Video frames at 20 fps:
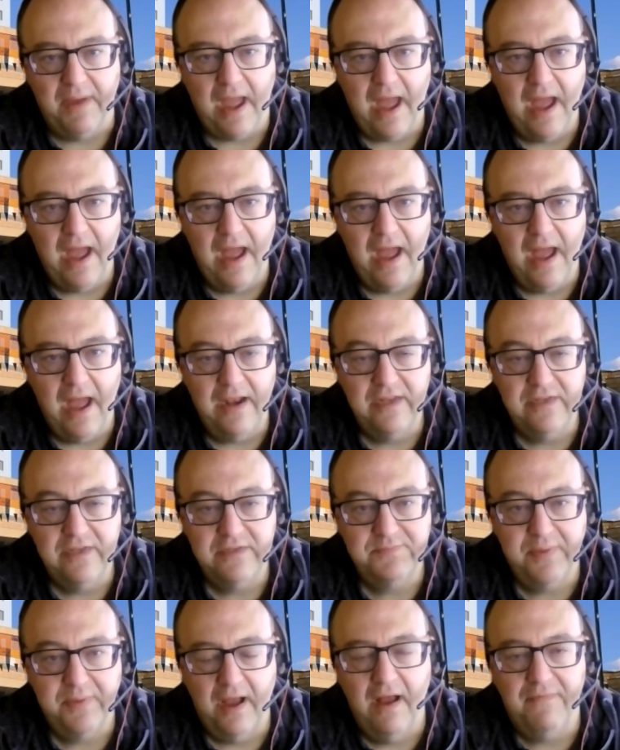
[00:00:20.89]
And as
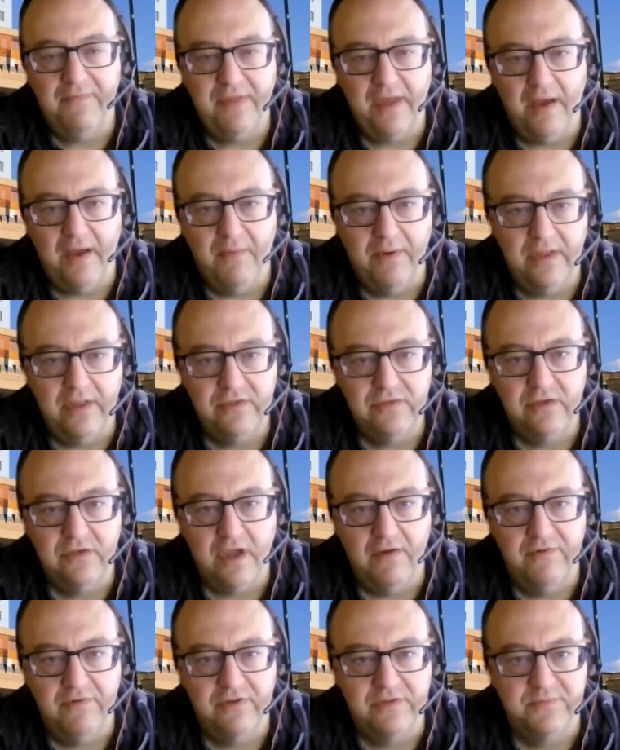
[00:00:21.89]
part of that, when I took
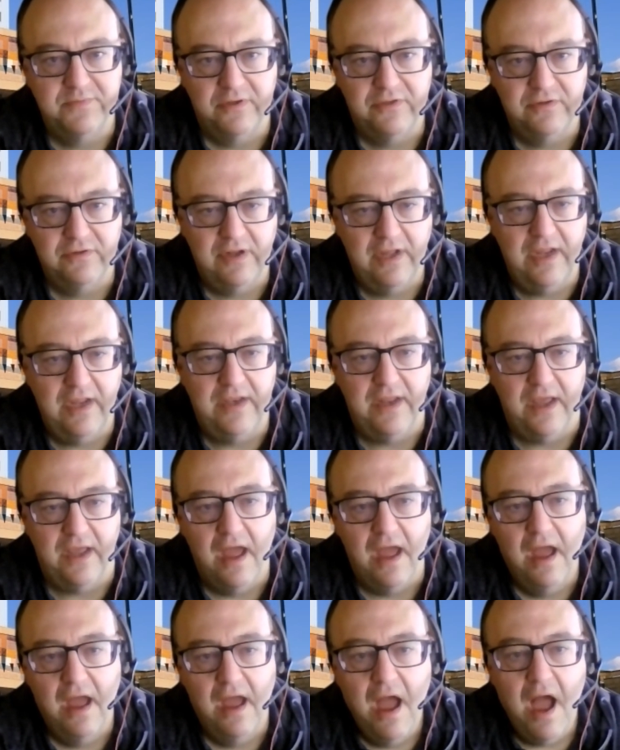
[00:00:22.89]
over as module leader,
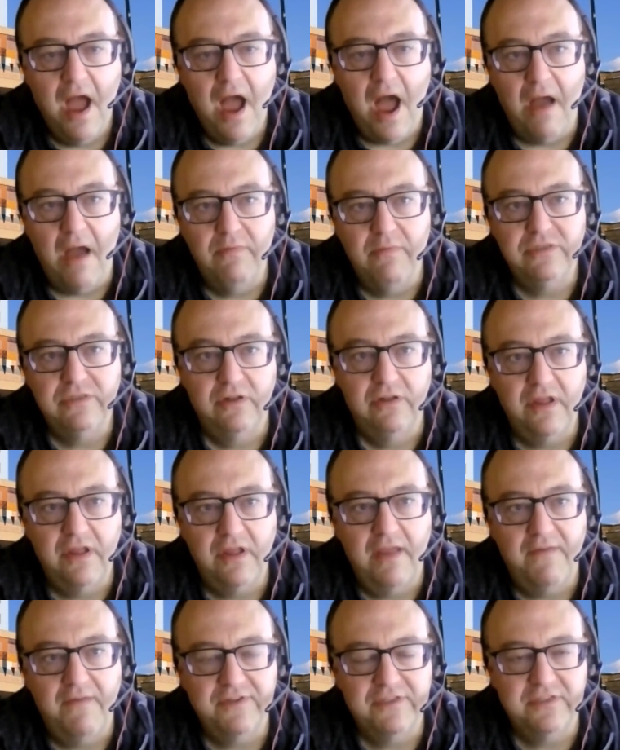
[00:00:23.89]
I was
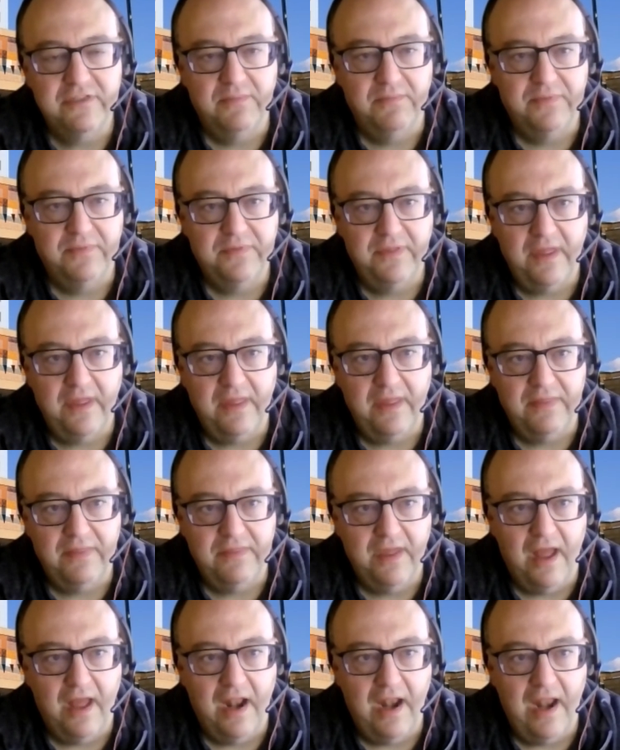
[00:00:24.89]
looking for something
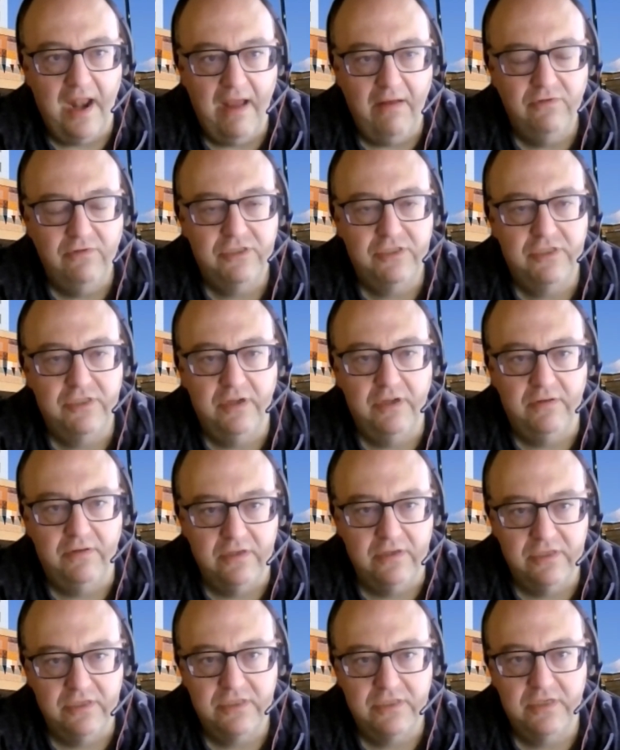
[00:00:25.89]
that allows
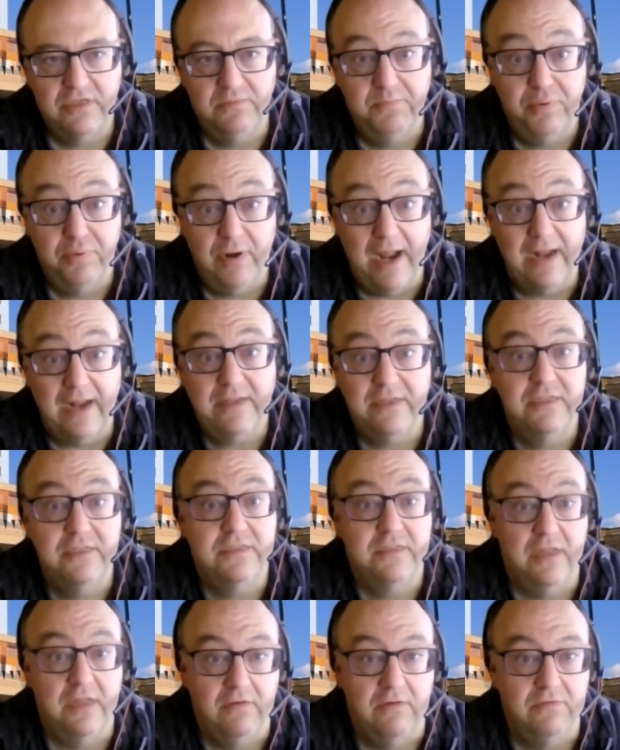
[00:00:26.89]
students to practice
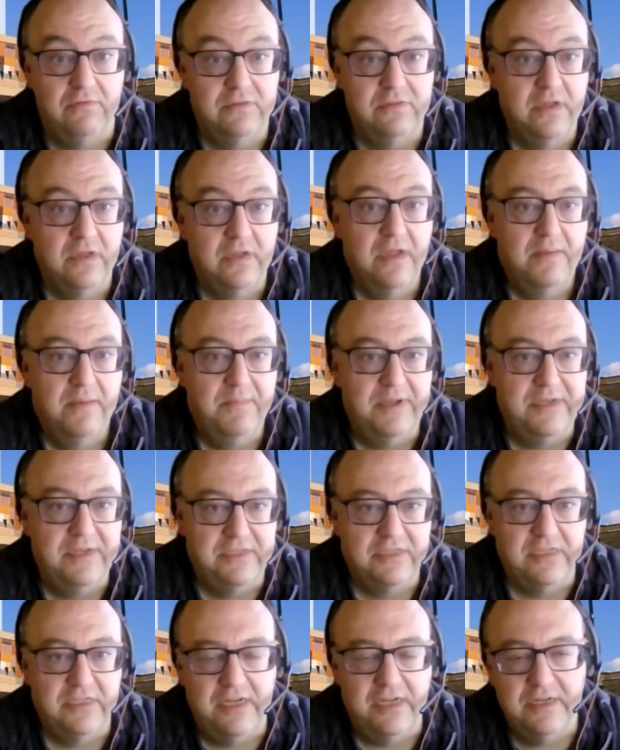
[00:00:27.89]
those
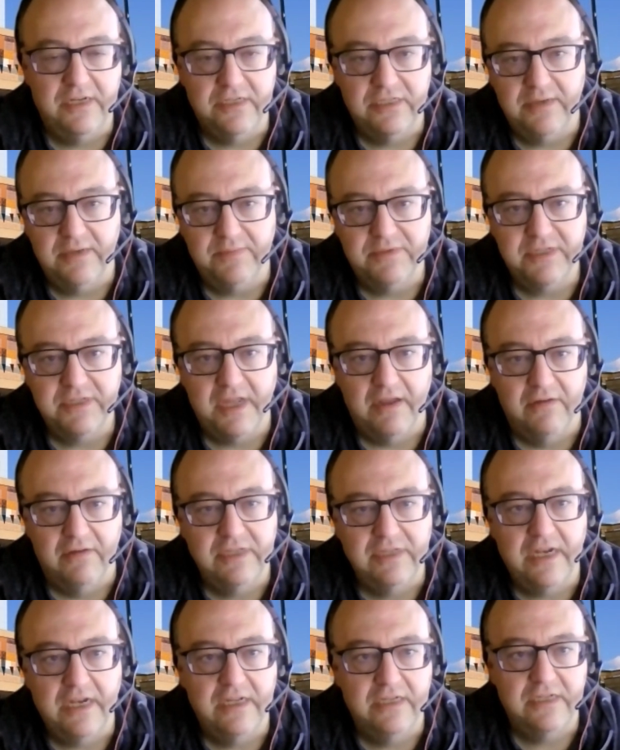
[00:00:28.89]
business leadership
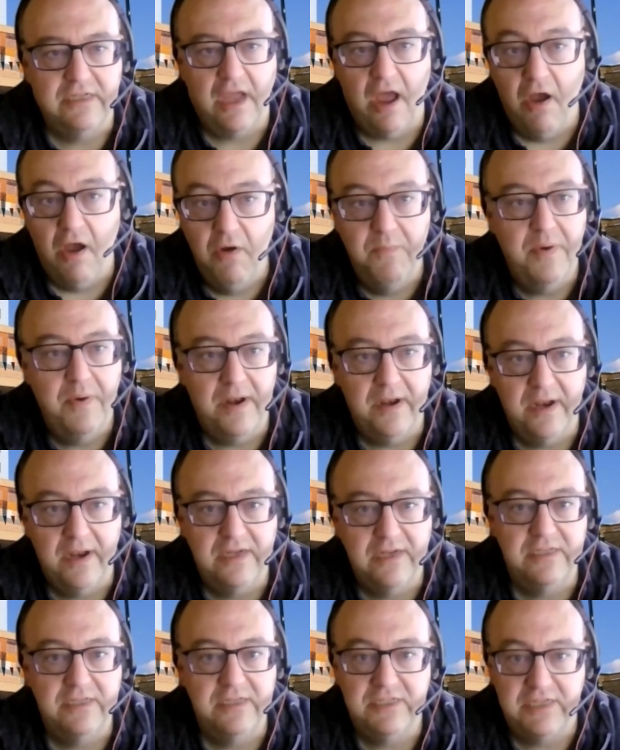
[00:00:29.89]
skills in as open
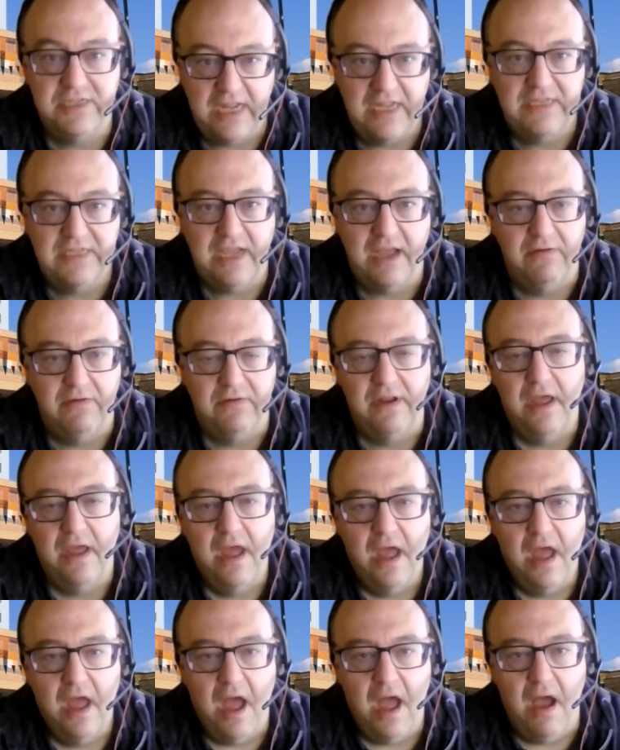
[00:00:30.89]
and as detailed
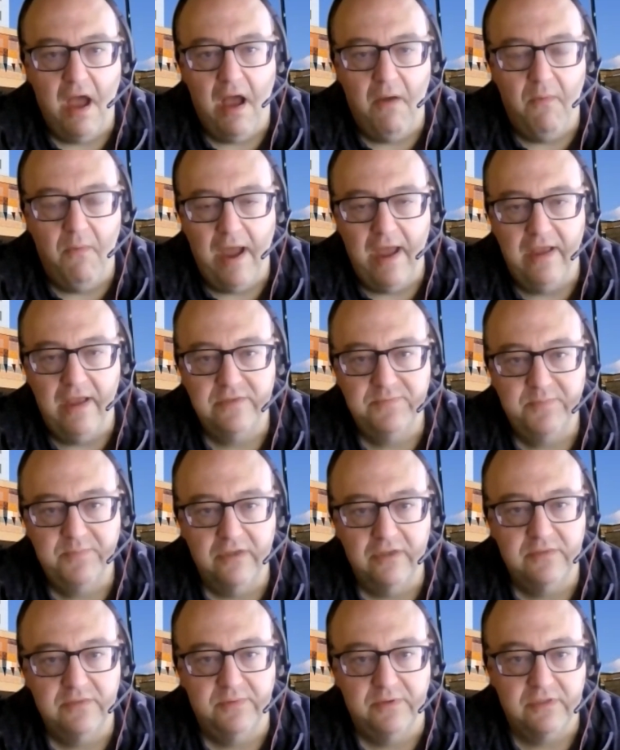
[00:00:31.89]
a way as
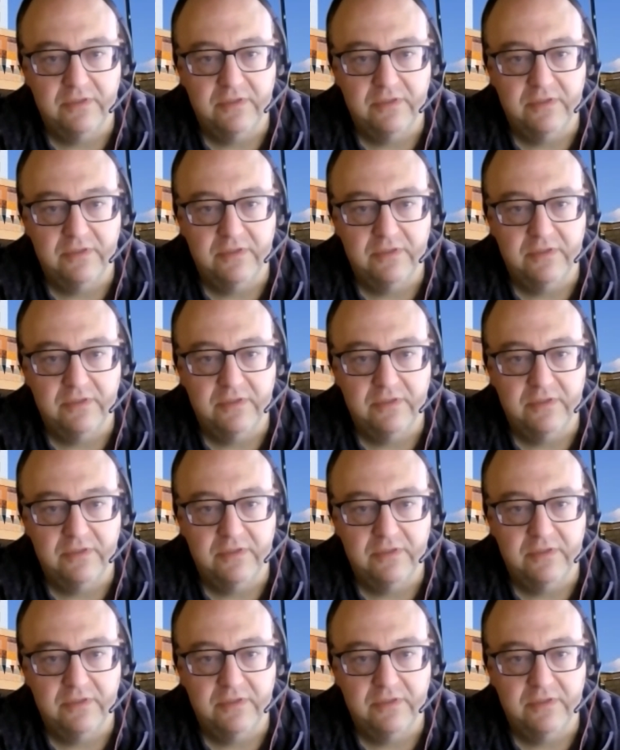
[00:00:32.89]
possible.